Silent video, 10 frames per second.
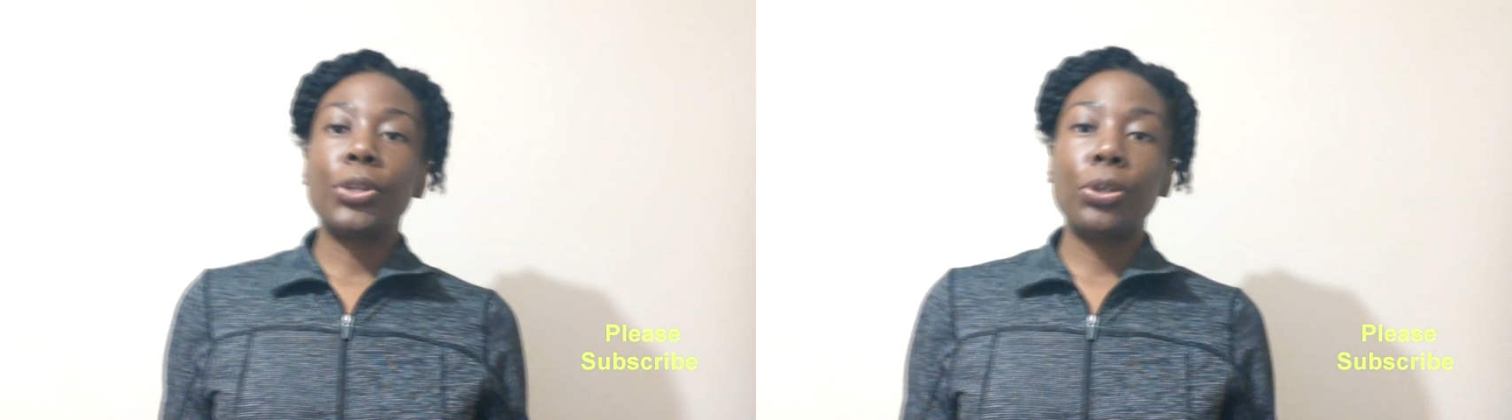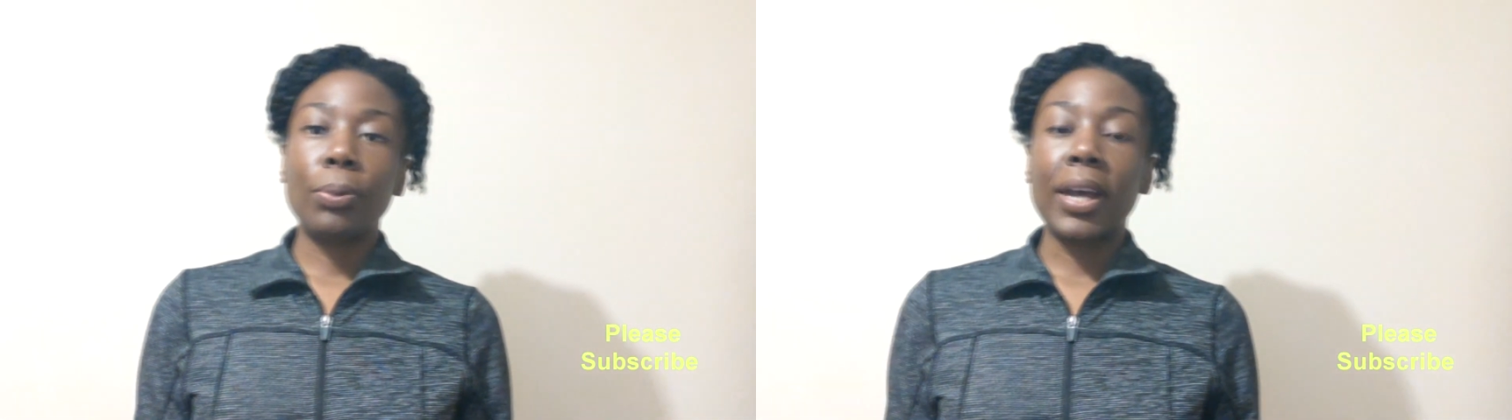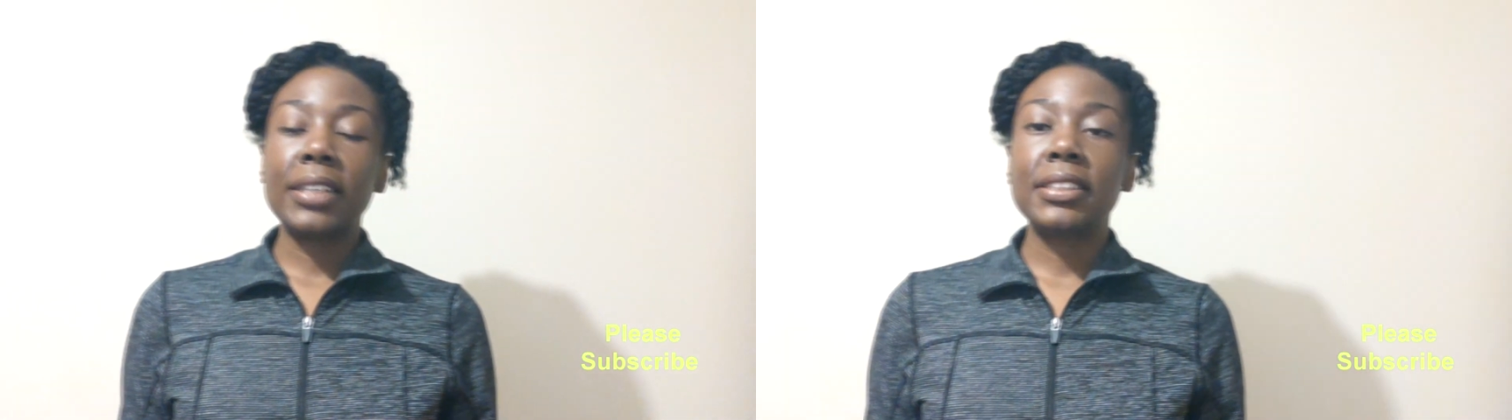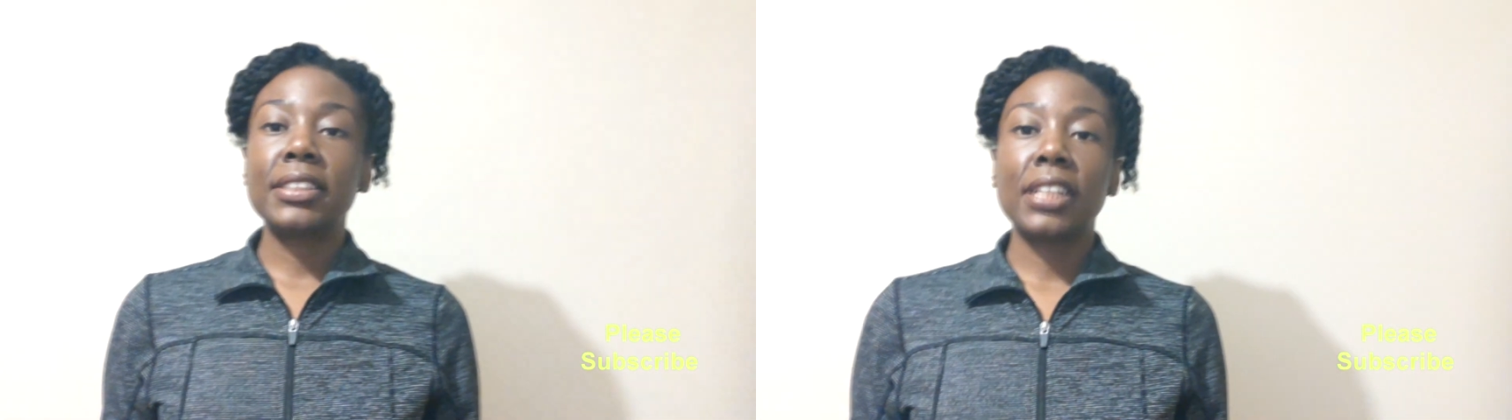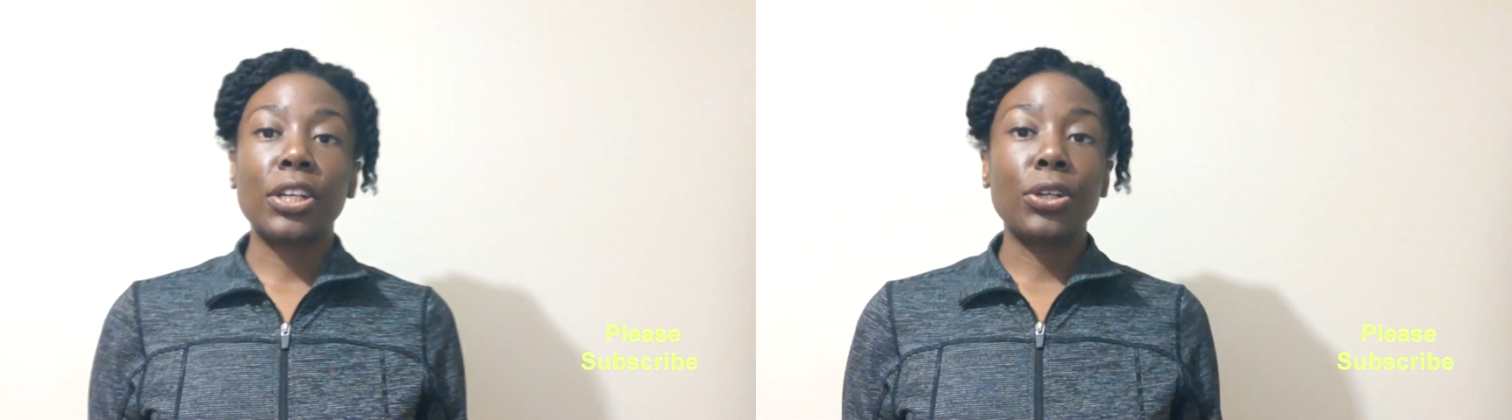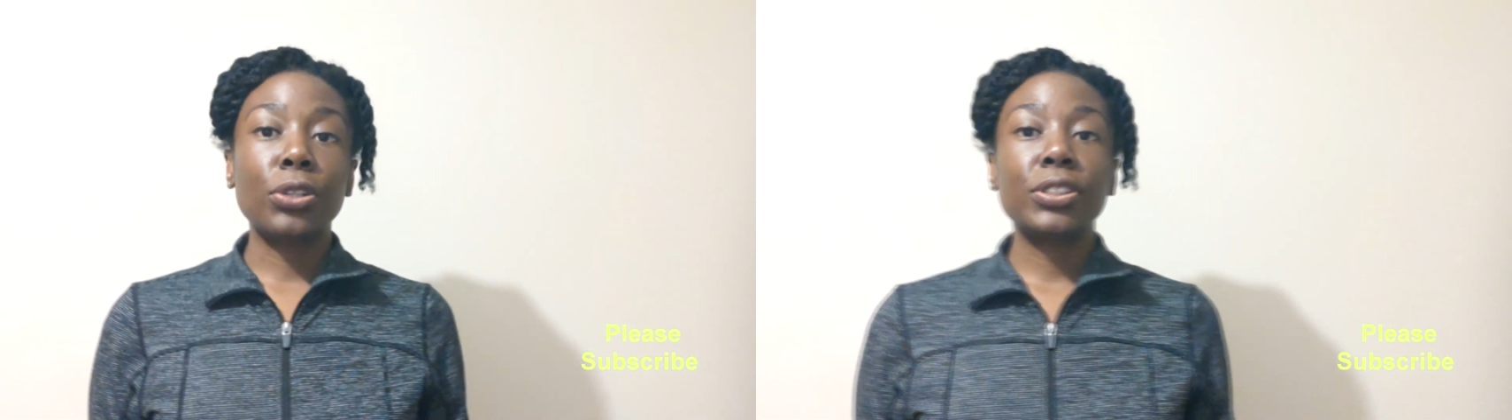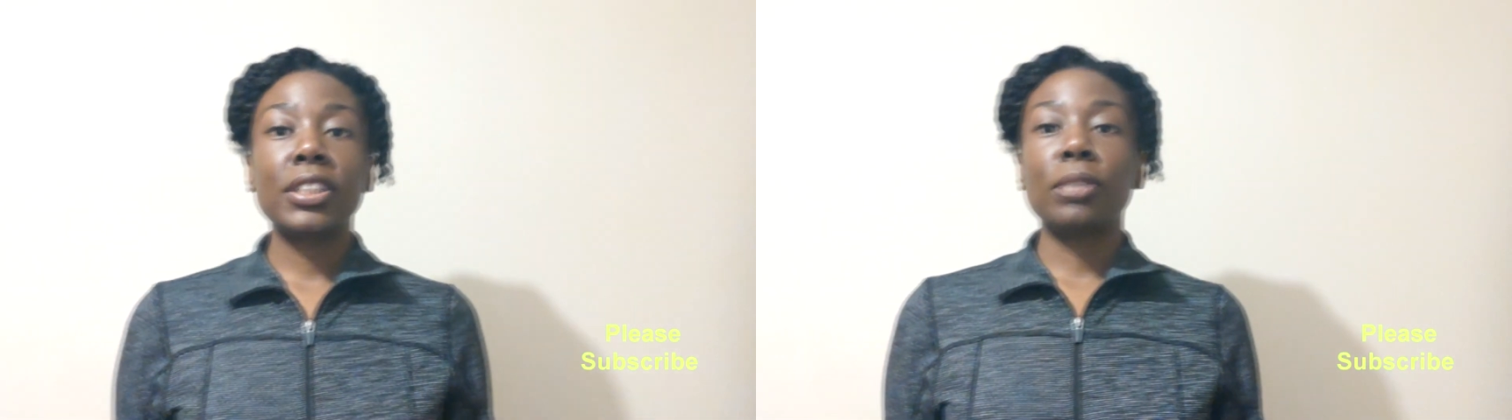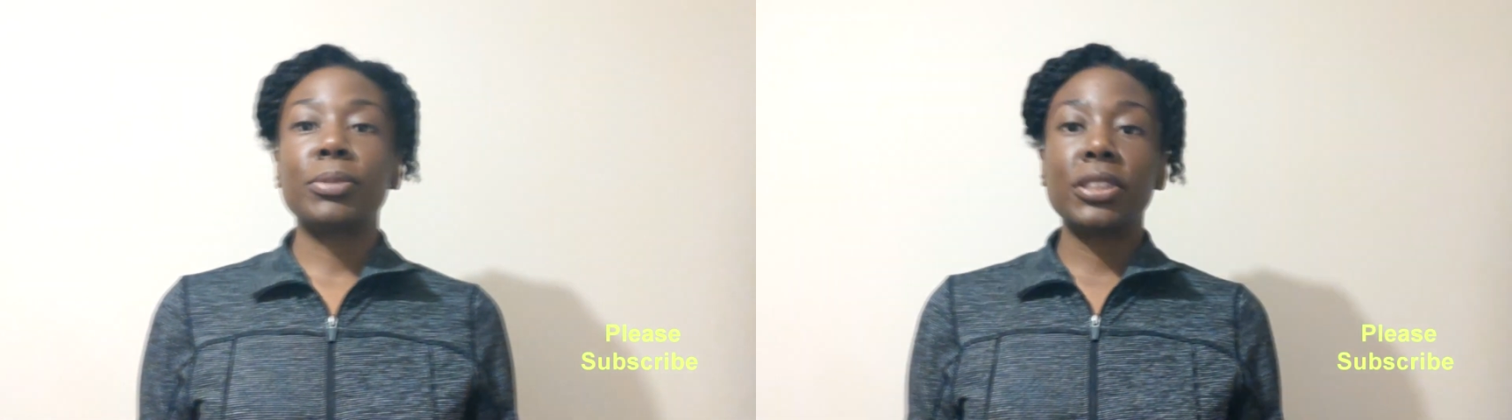US is that a nurse
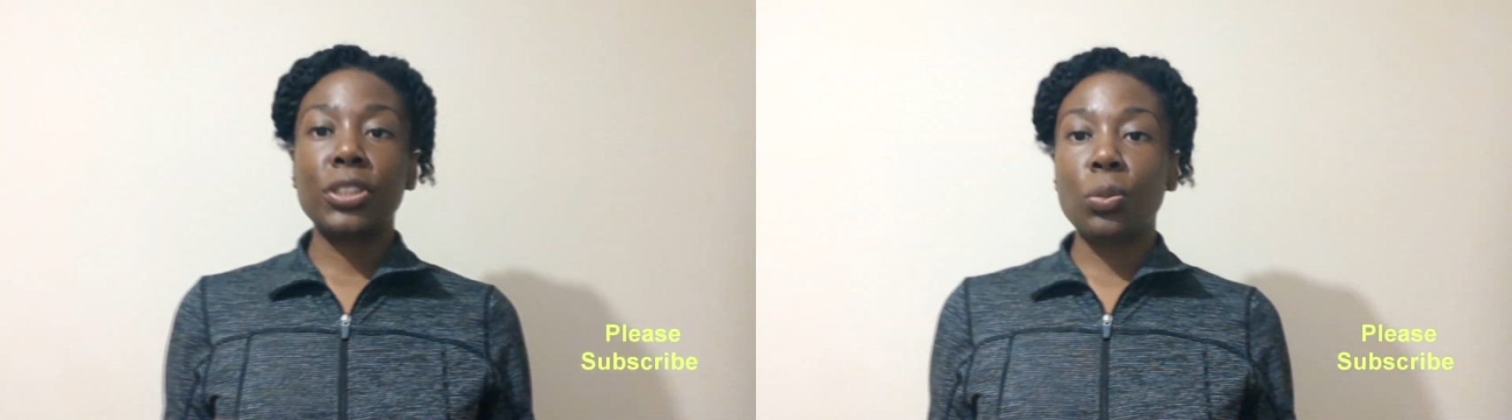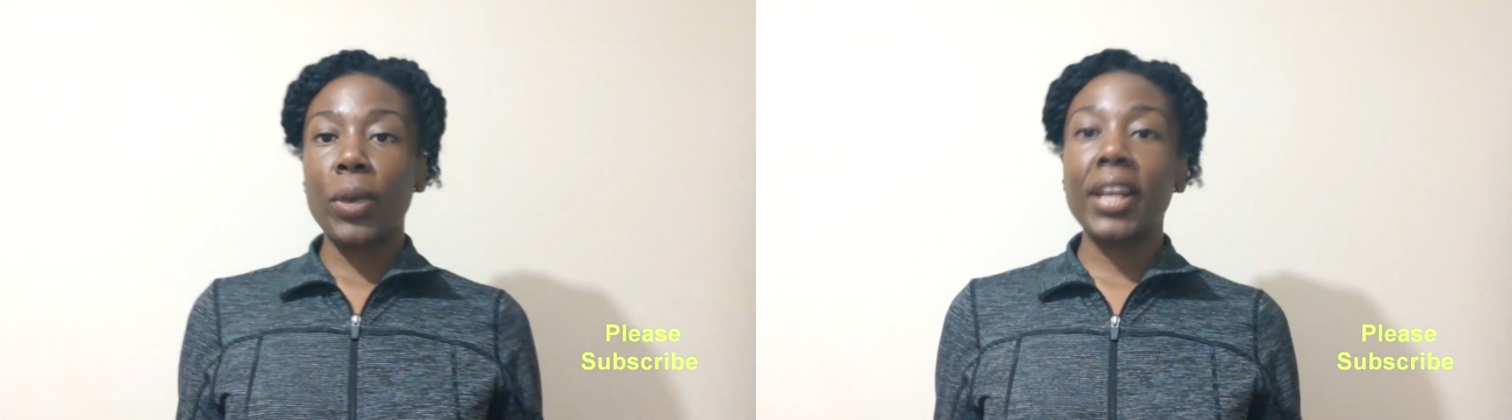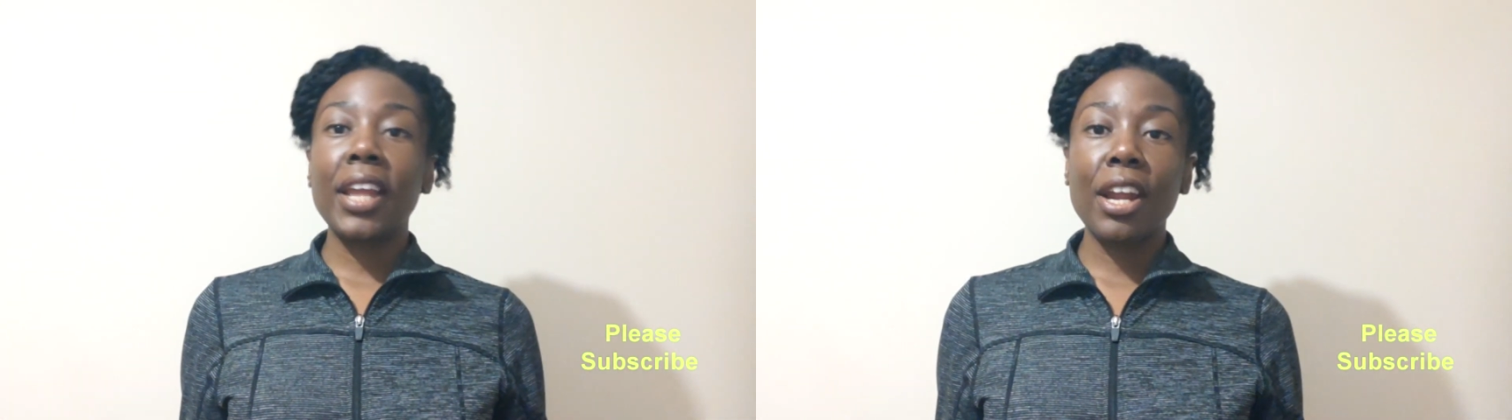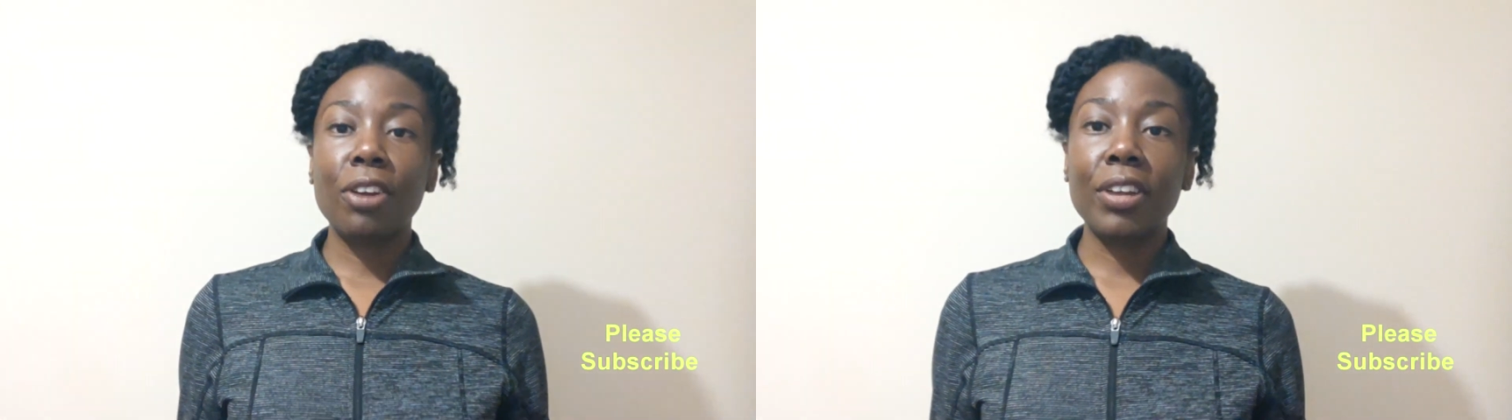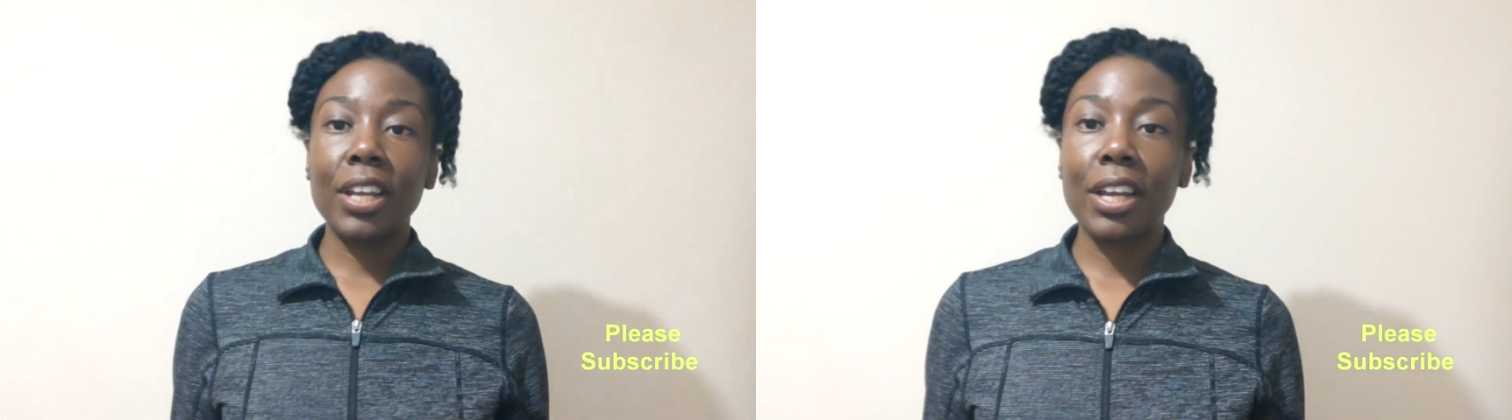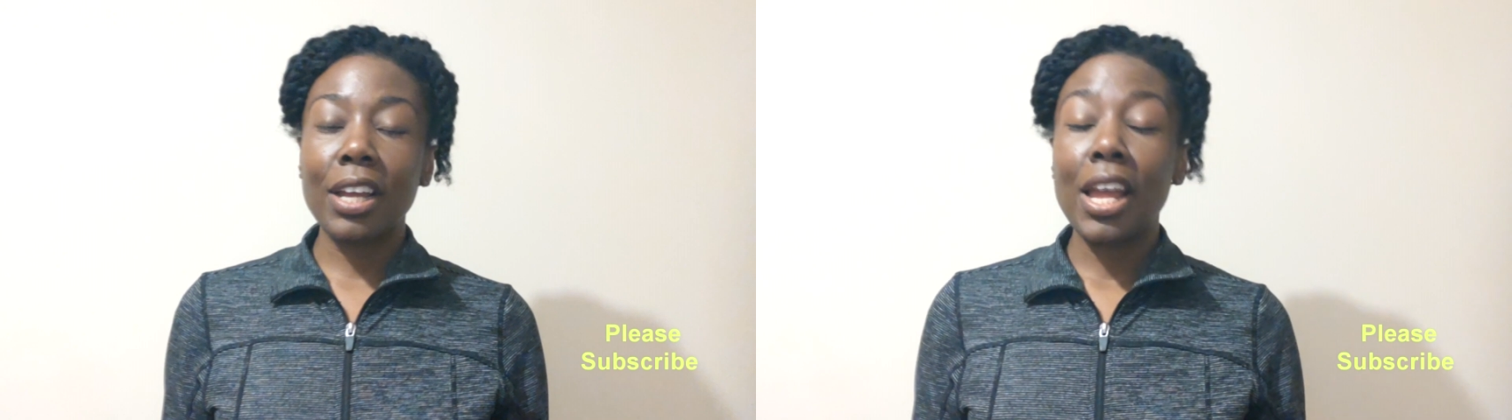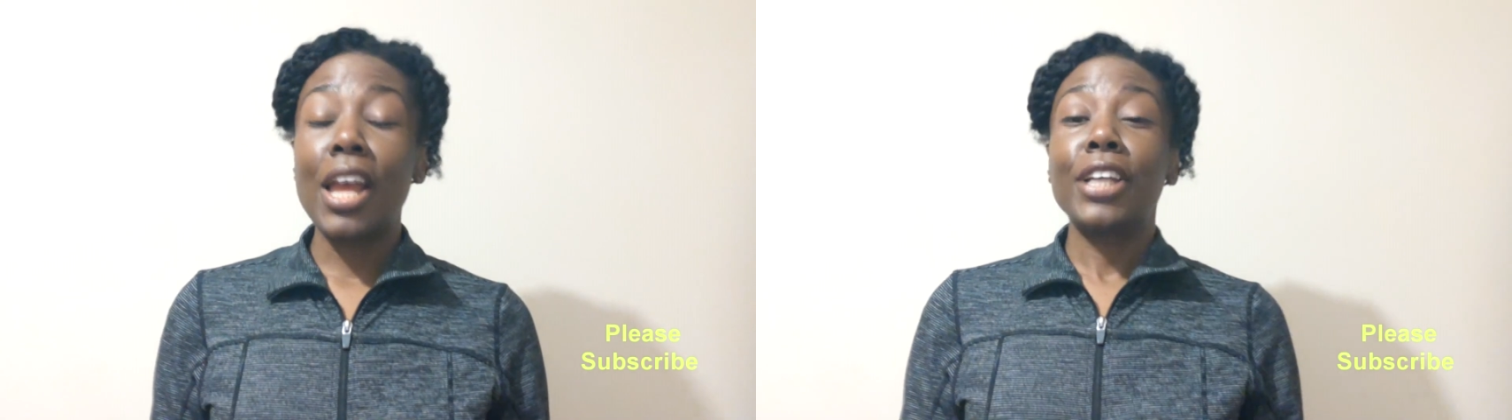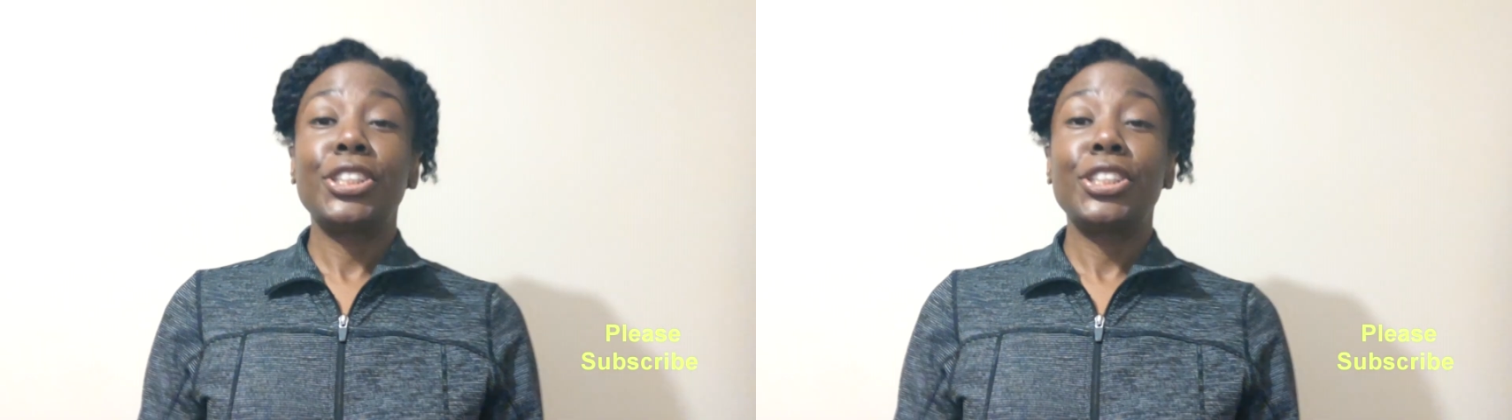comes into the waiting area,